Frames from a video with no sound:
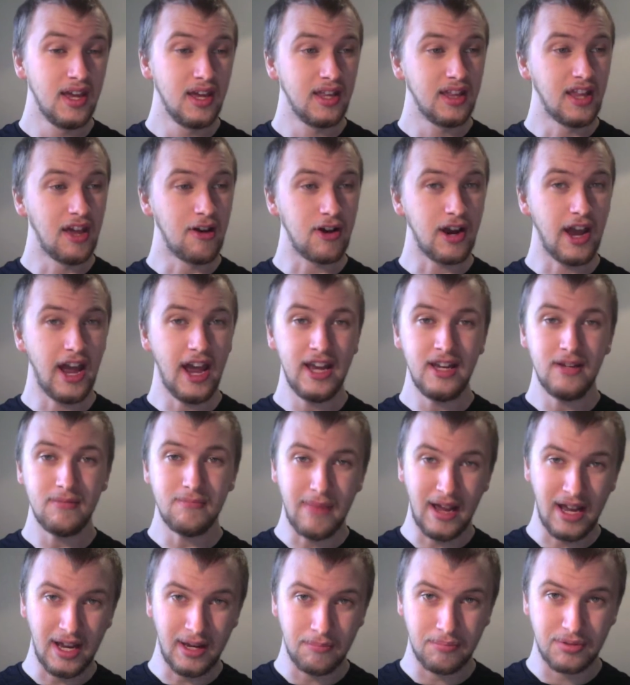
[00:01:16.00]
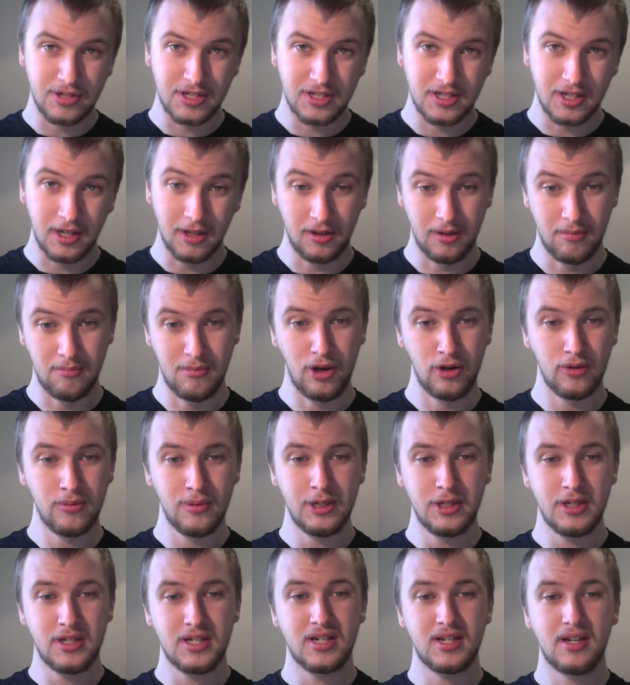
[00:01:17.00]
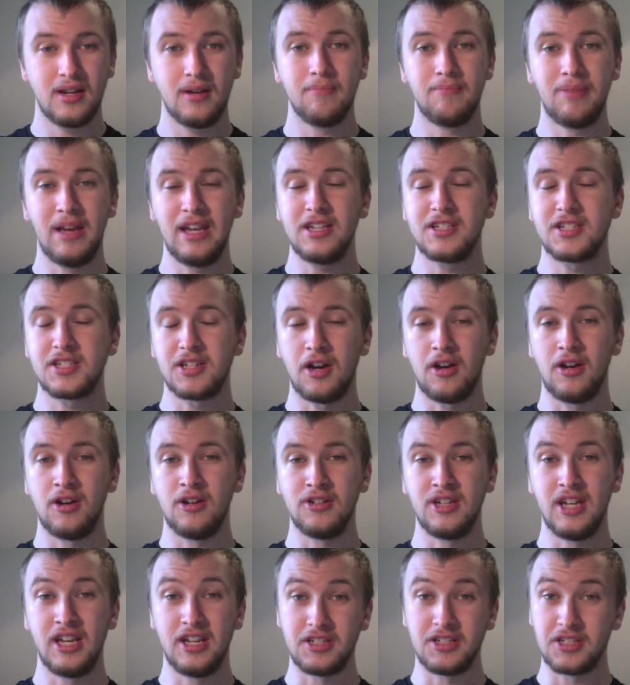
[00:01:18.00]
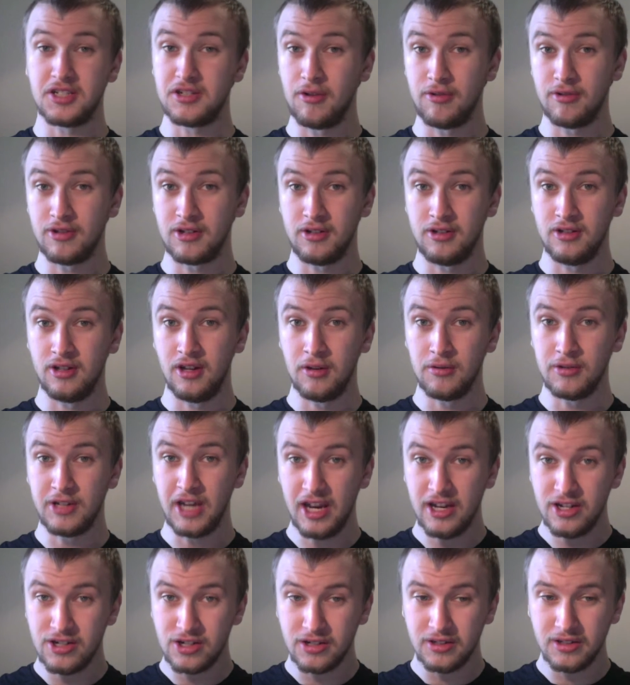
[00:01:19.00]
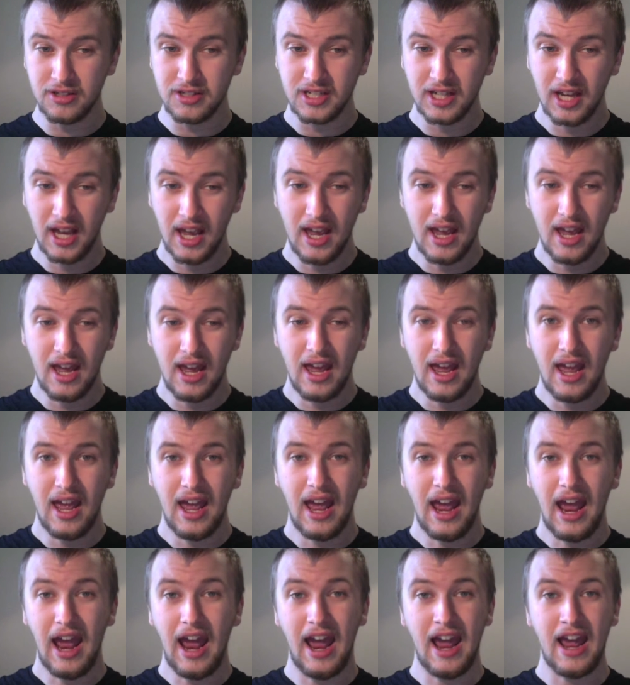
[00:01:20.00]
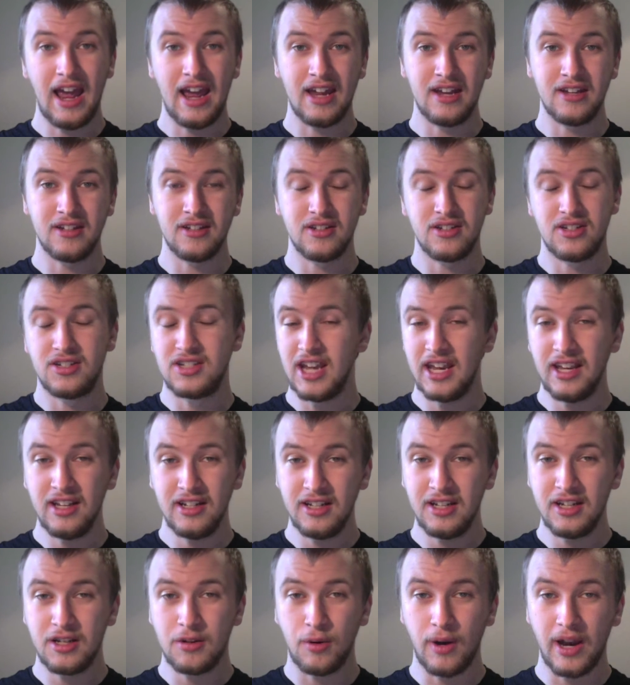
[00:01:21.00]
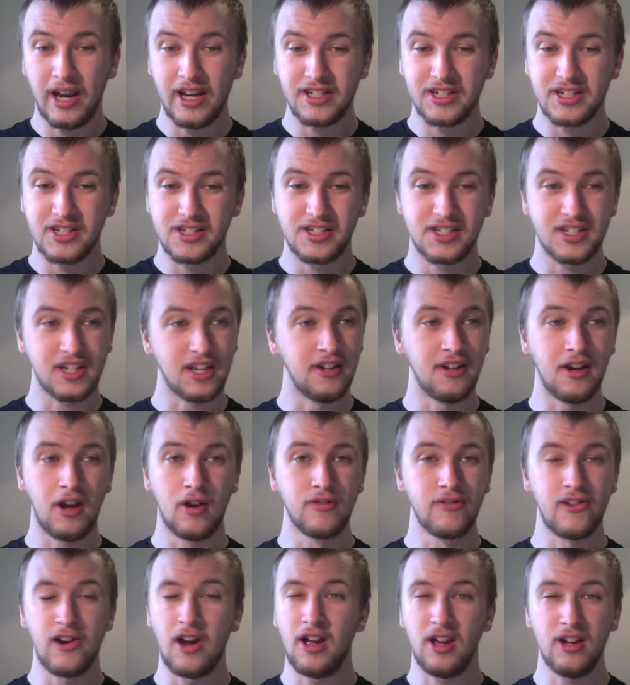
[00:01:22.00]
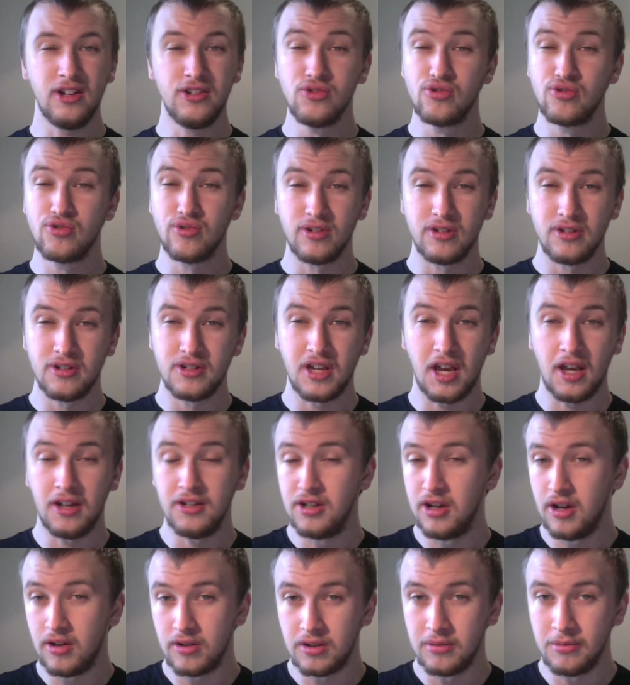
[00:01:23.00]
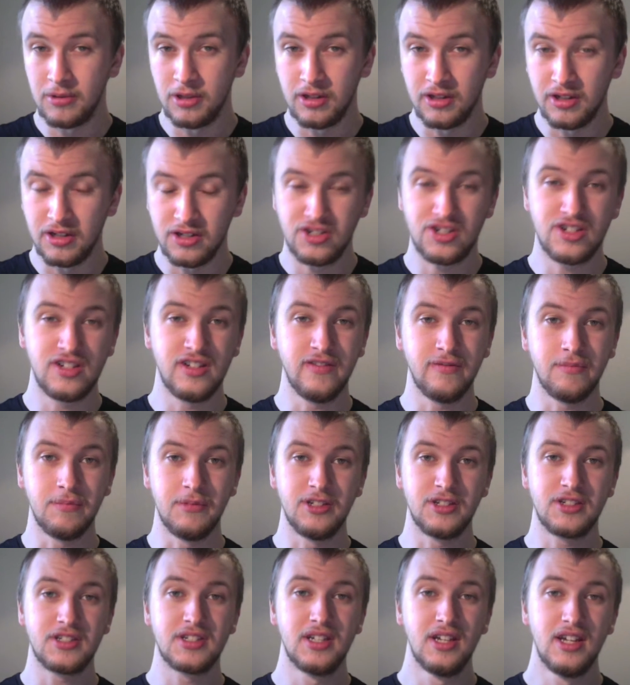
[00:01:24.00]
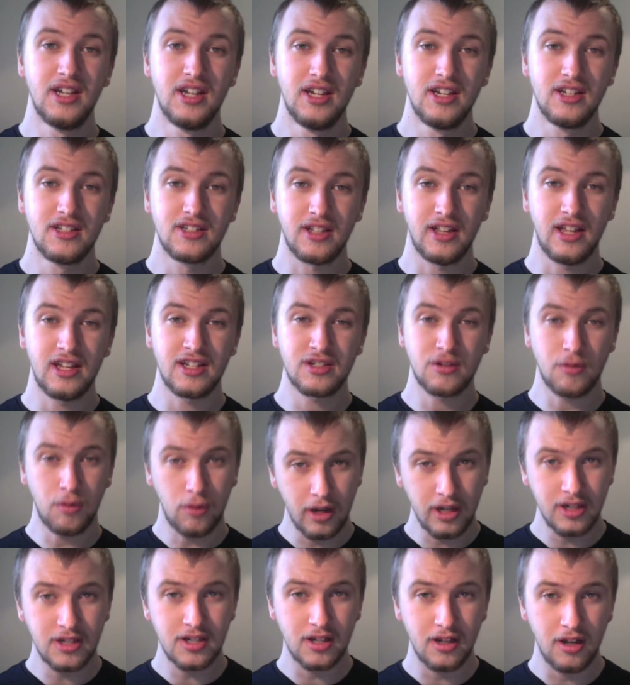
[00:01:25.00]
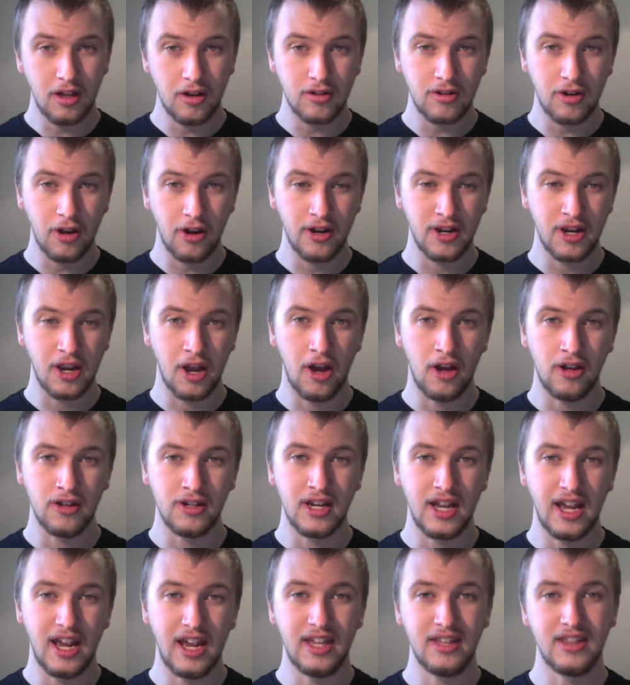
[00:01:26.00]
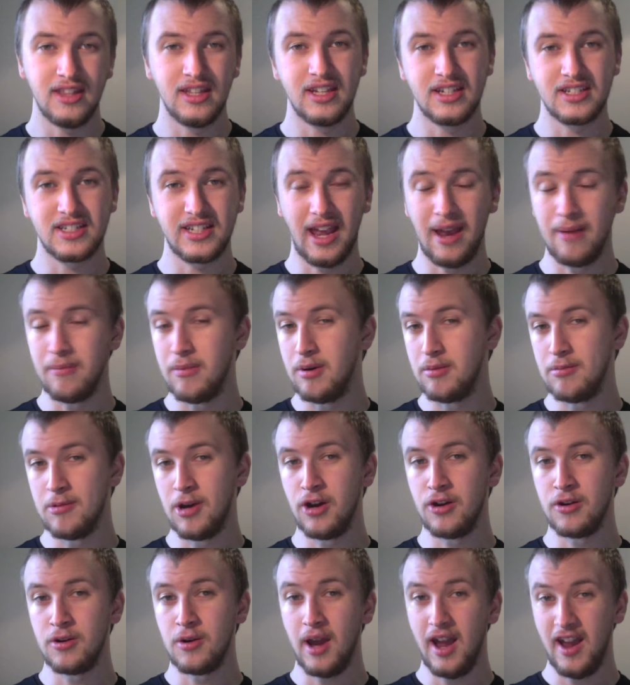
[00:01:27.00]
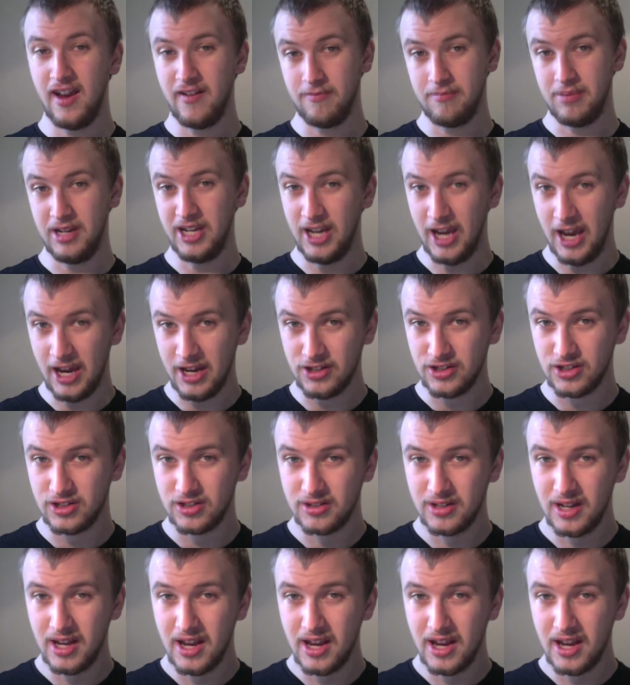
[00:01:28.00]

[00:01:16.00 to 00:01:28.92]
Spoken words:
There are 8 maps at the moment, based on historical locations, and daily quests and over 100 unlockable achievements. So there's quite a lot going on in this MMO FPS.